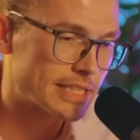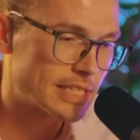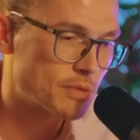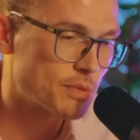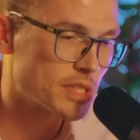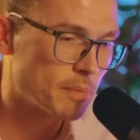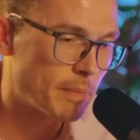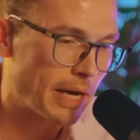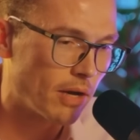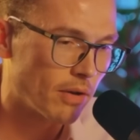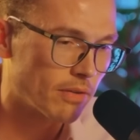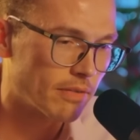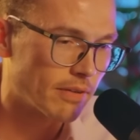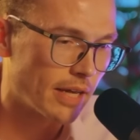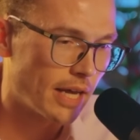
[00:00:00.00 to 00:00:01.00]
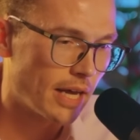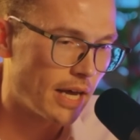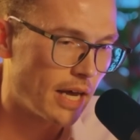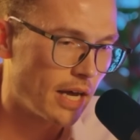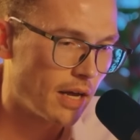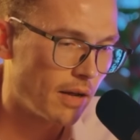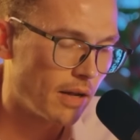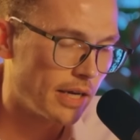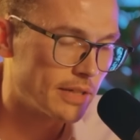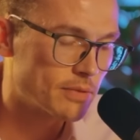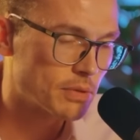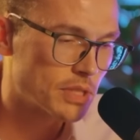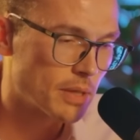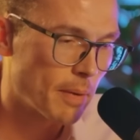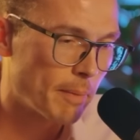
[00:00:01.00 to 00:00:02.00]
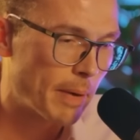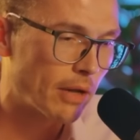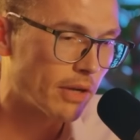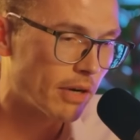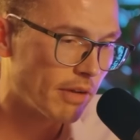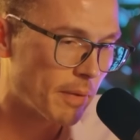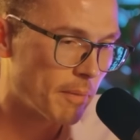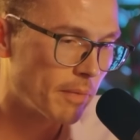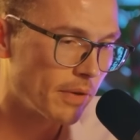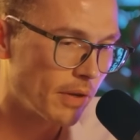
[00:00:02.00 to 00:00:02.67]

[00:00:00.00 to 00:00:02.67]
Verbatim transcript: This was about kind of like,